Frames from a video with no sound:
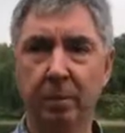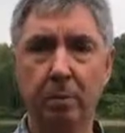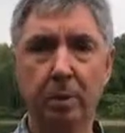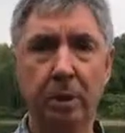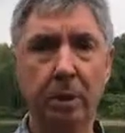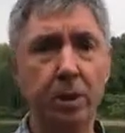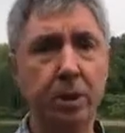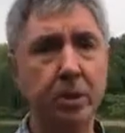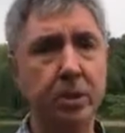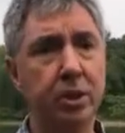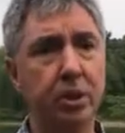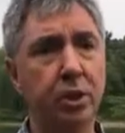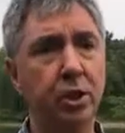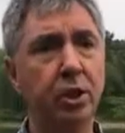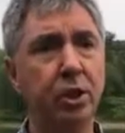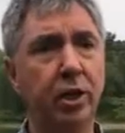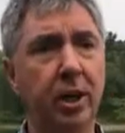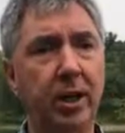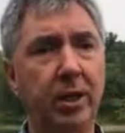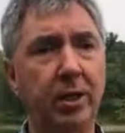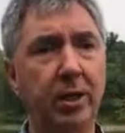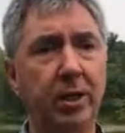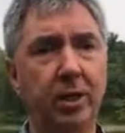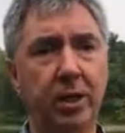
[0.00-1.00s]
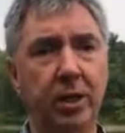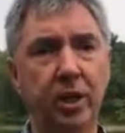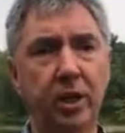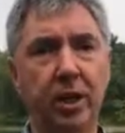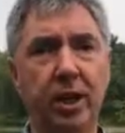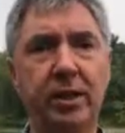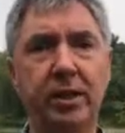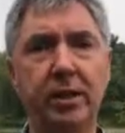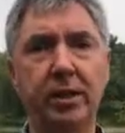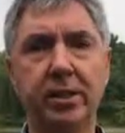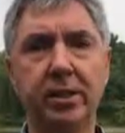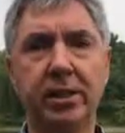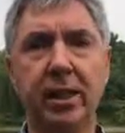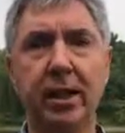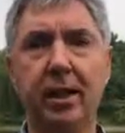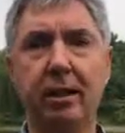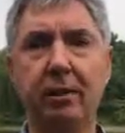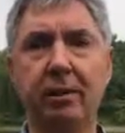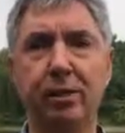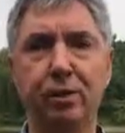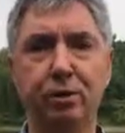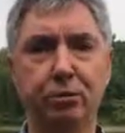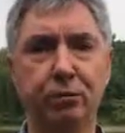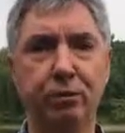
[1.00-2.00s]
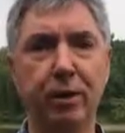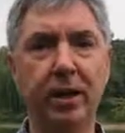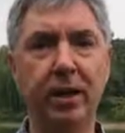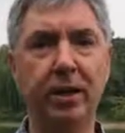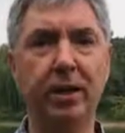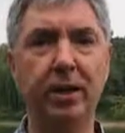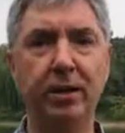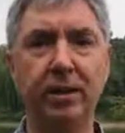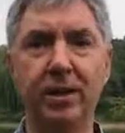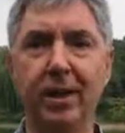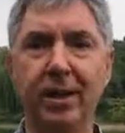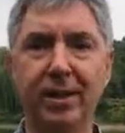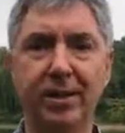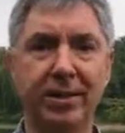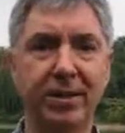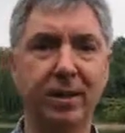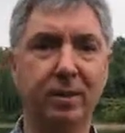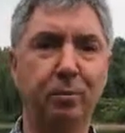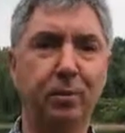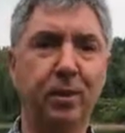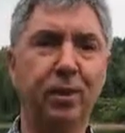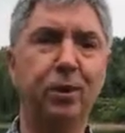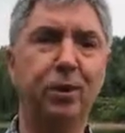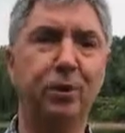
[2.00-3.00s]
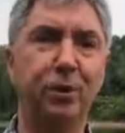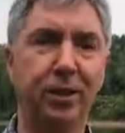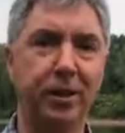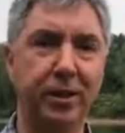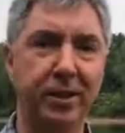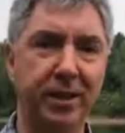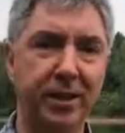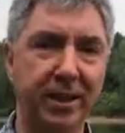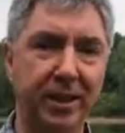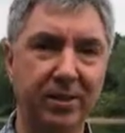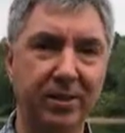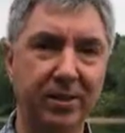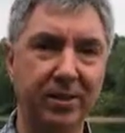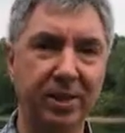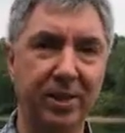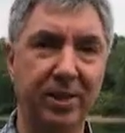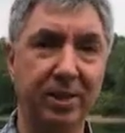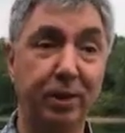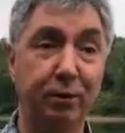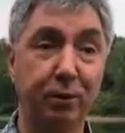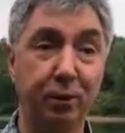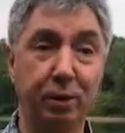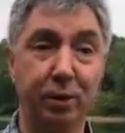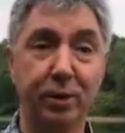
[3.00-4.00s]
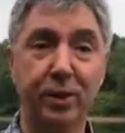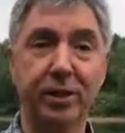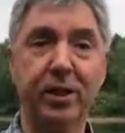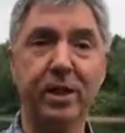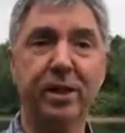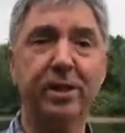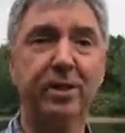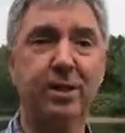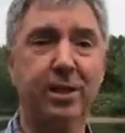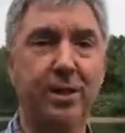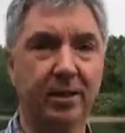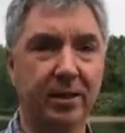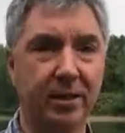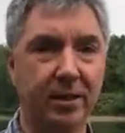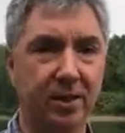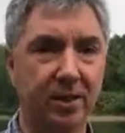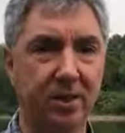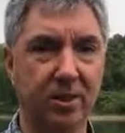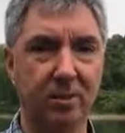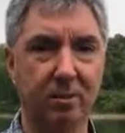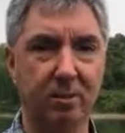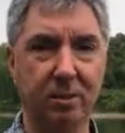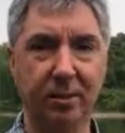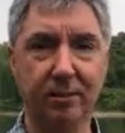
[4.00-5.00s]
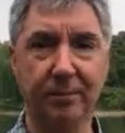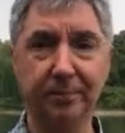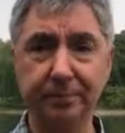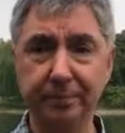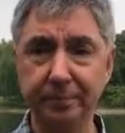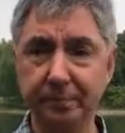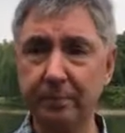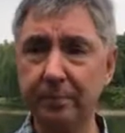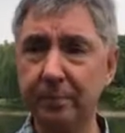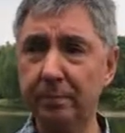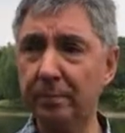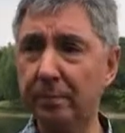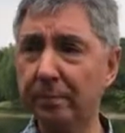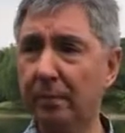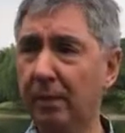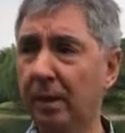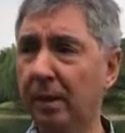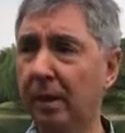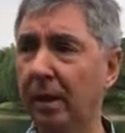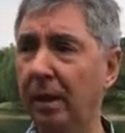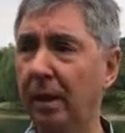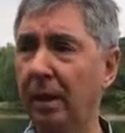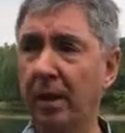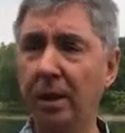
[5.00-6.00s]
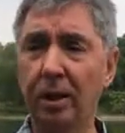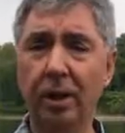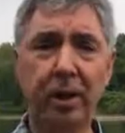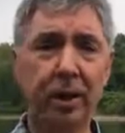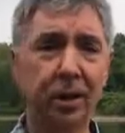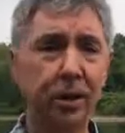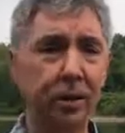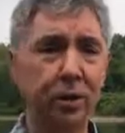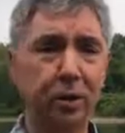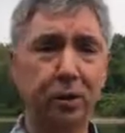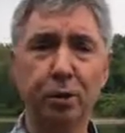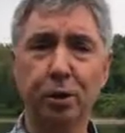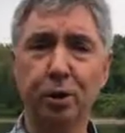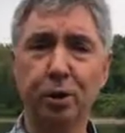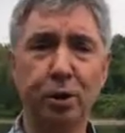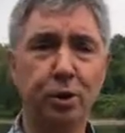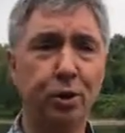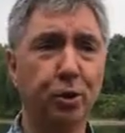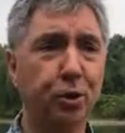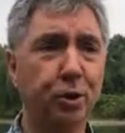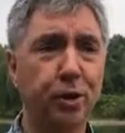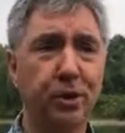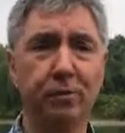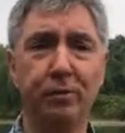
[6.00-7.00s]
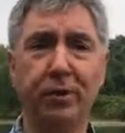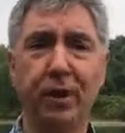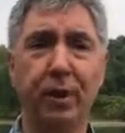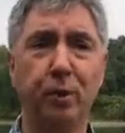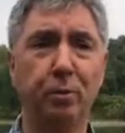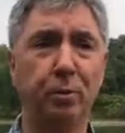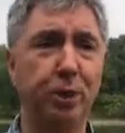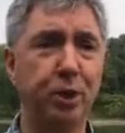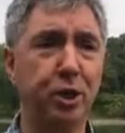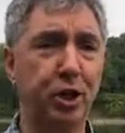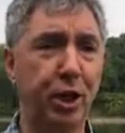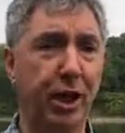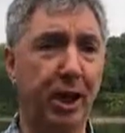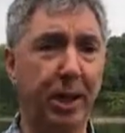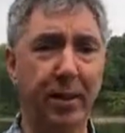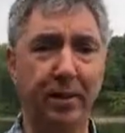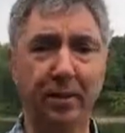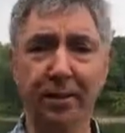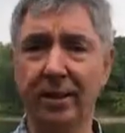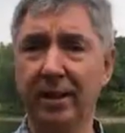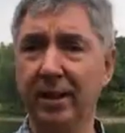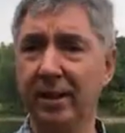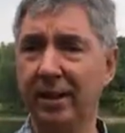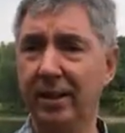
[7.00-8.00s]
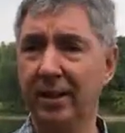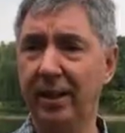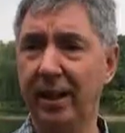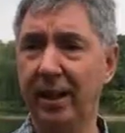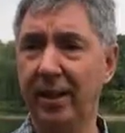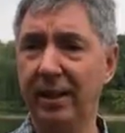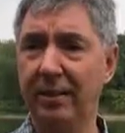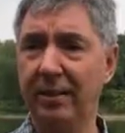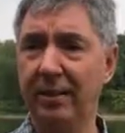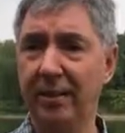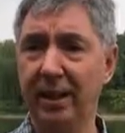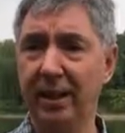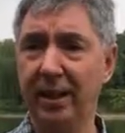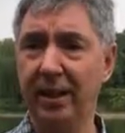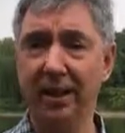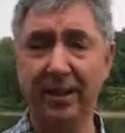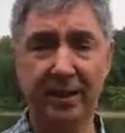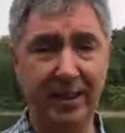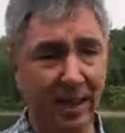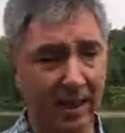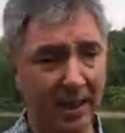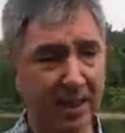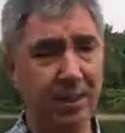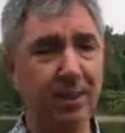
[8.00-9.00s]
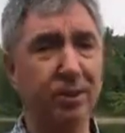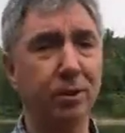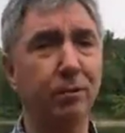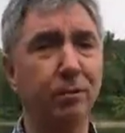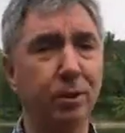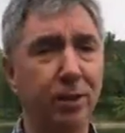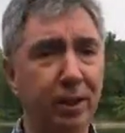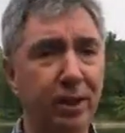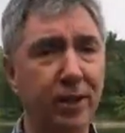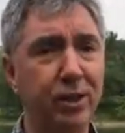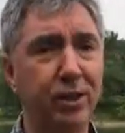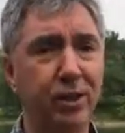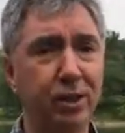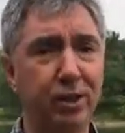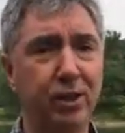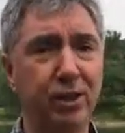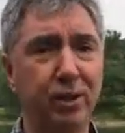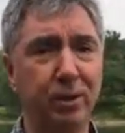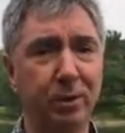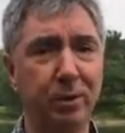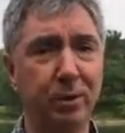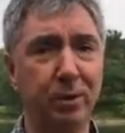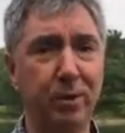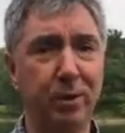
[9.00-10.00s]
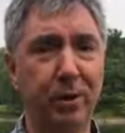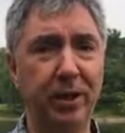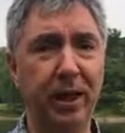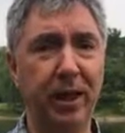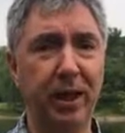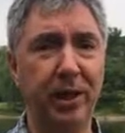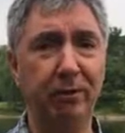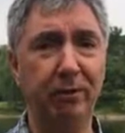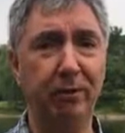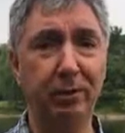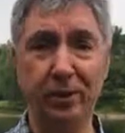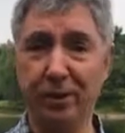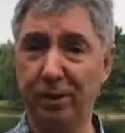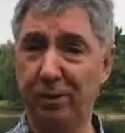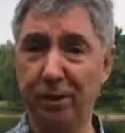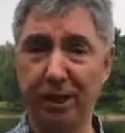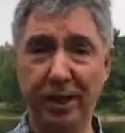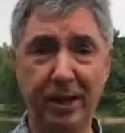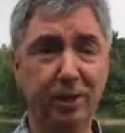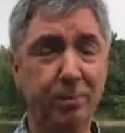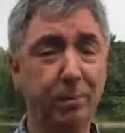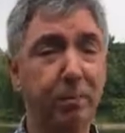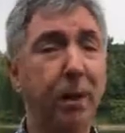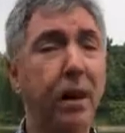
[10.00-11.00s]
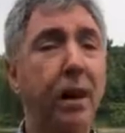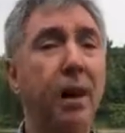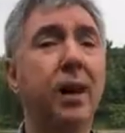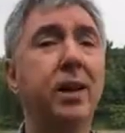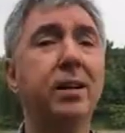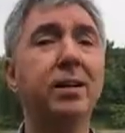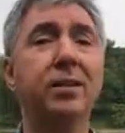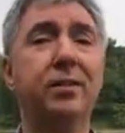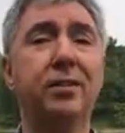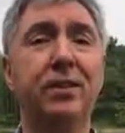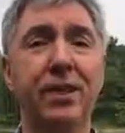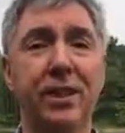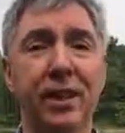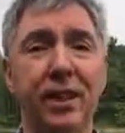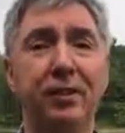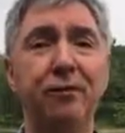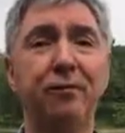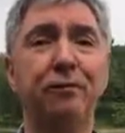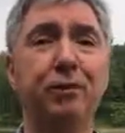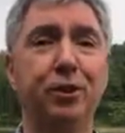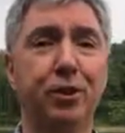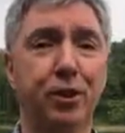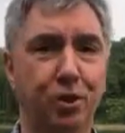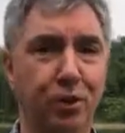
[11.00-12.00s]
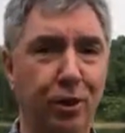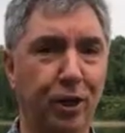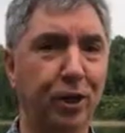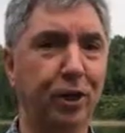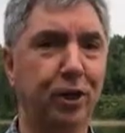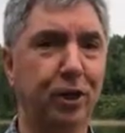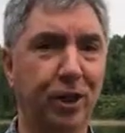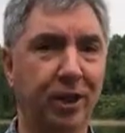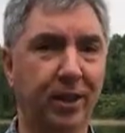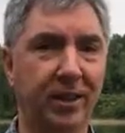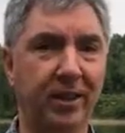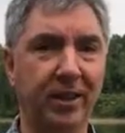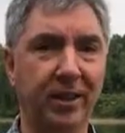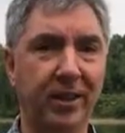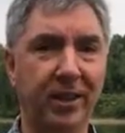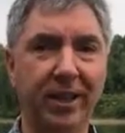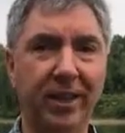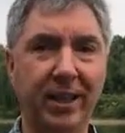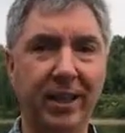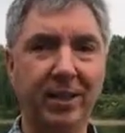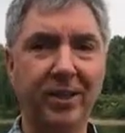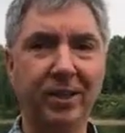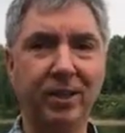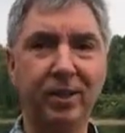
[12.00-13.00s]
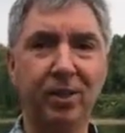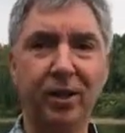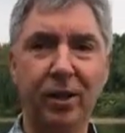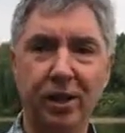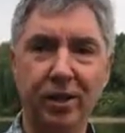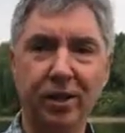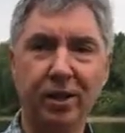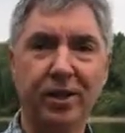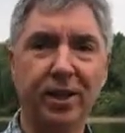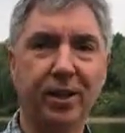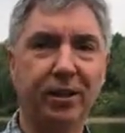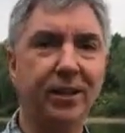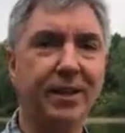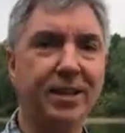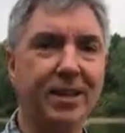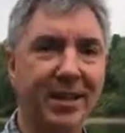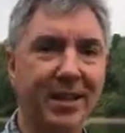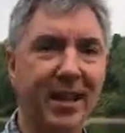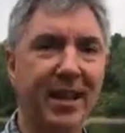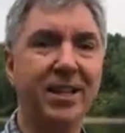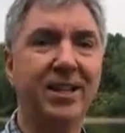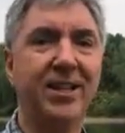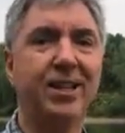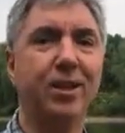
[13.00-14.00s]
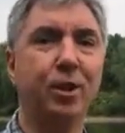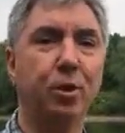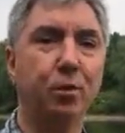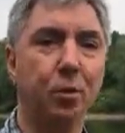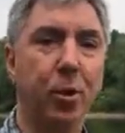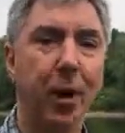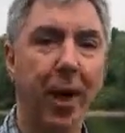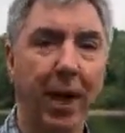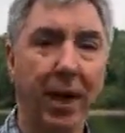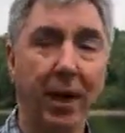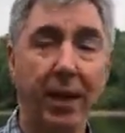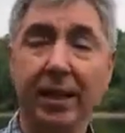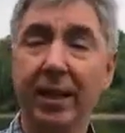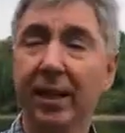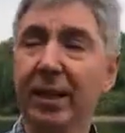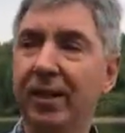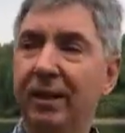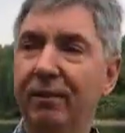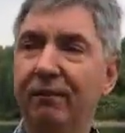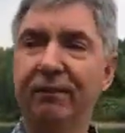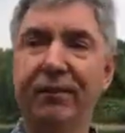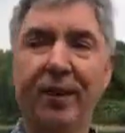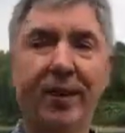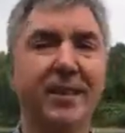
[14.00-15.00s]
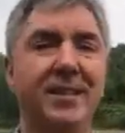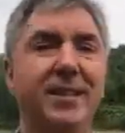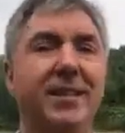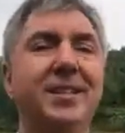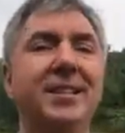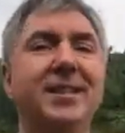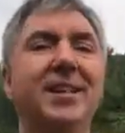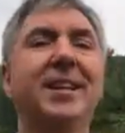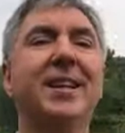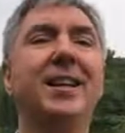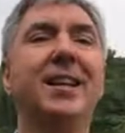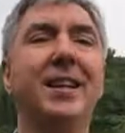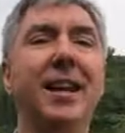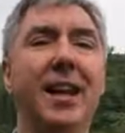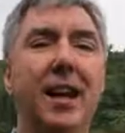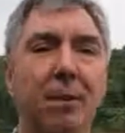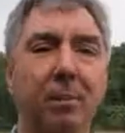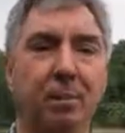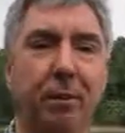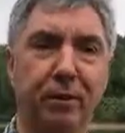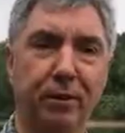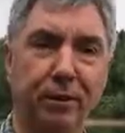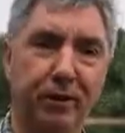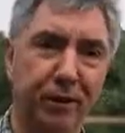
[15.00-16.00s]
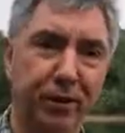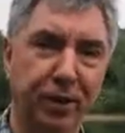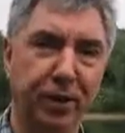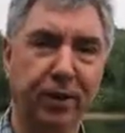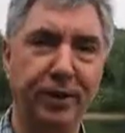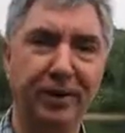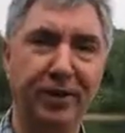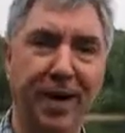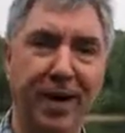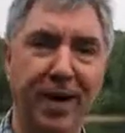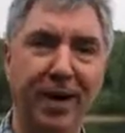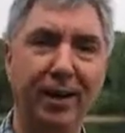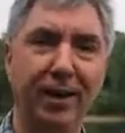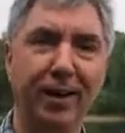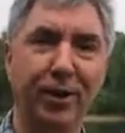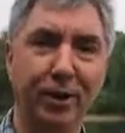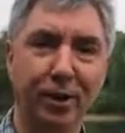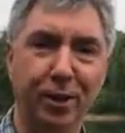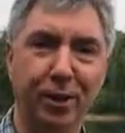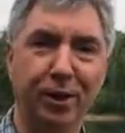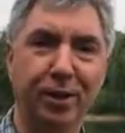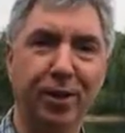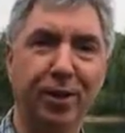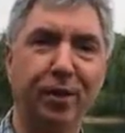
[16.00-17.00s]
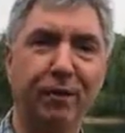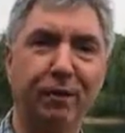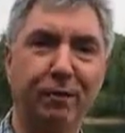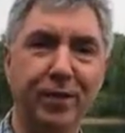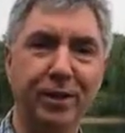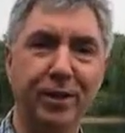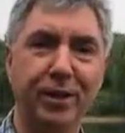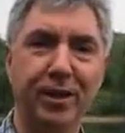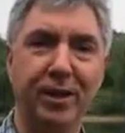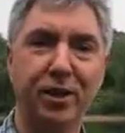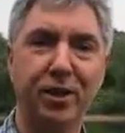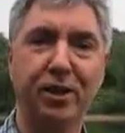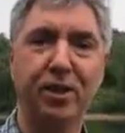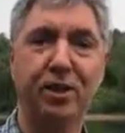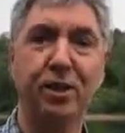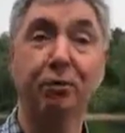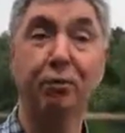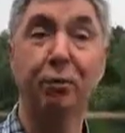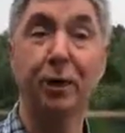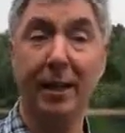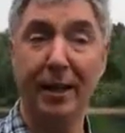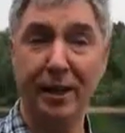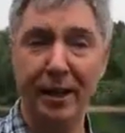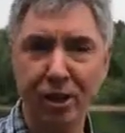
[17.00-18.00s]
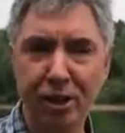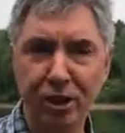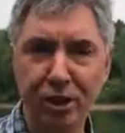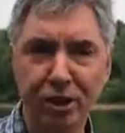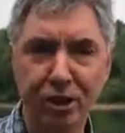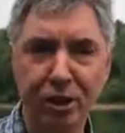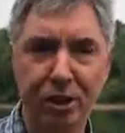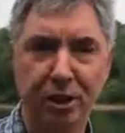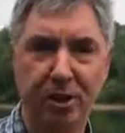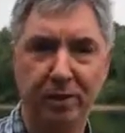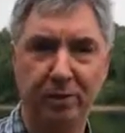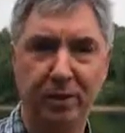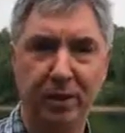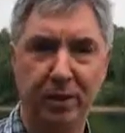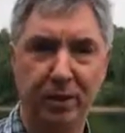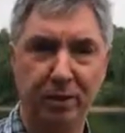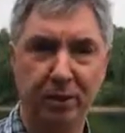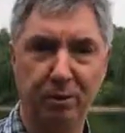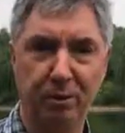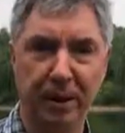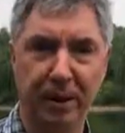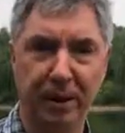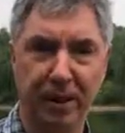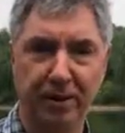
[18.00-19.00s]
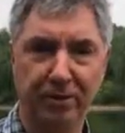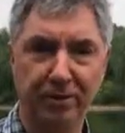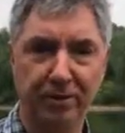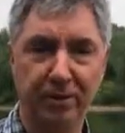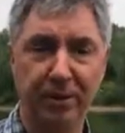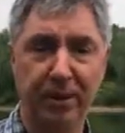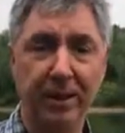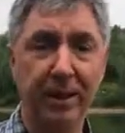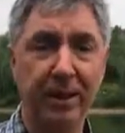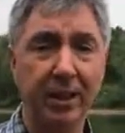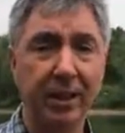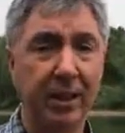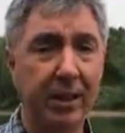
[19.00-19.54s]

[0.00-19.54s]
Whereas in China, the Chinese carriers recognize that when you're in if you're a Tencent customer and you are talking via WeChat, then that's the relationship that we have with you. It's part of the infrastructure. It's not going to get in the way. In fact, it's an enabler of the dialogue and the conversation, the relationship that you have.